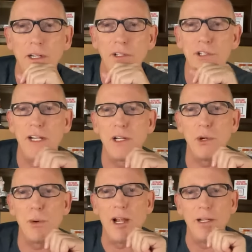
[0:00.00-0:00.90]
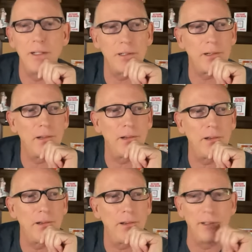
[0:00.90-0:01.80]
taken away?
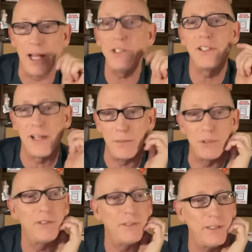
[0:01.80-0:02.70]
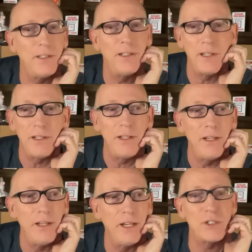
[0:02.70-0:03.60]
Lots of times.
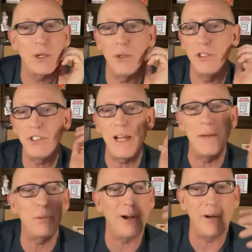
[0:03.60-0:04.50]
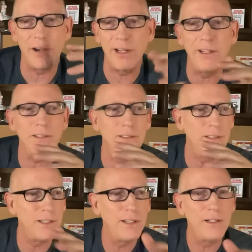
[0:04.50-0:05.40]
It's always temporary,
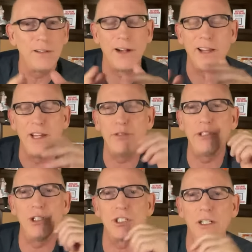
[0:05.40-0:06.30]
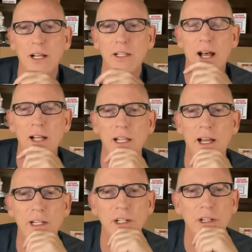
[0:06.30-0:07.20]
right? It feels a lot
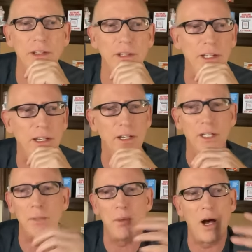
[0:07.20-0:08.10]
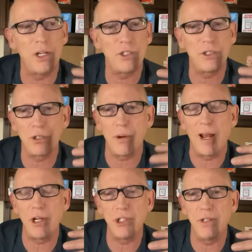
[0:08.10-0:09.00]
like the Hamas
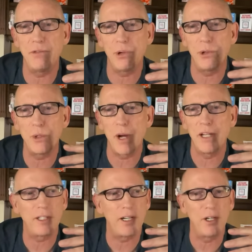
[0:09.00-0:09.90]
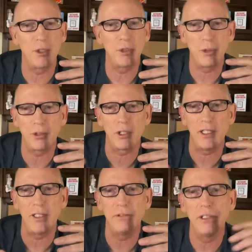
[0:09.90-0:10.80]
strategy for trying to get Israel to
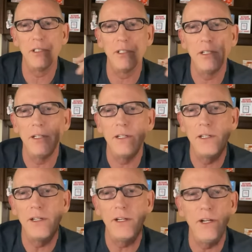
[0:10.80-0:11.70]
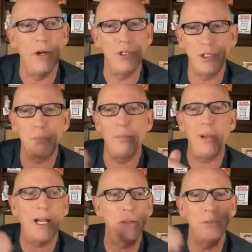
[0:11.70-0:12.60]
leave. You just
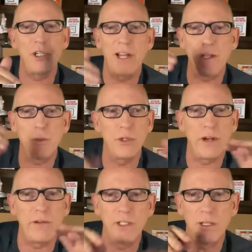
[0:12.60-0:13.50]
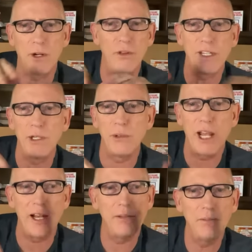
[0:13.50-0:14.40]
peck them to death with every little thing you can.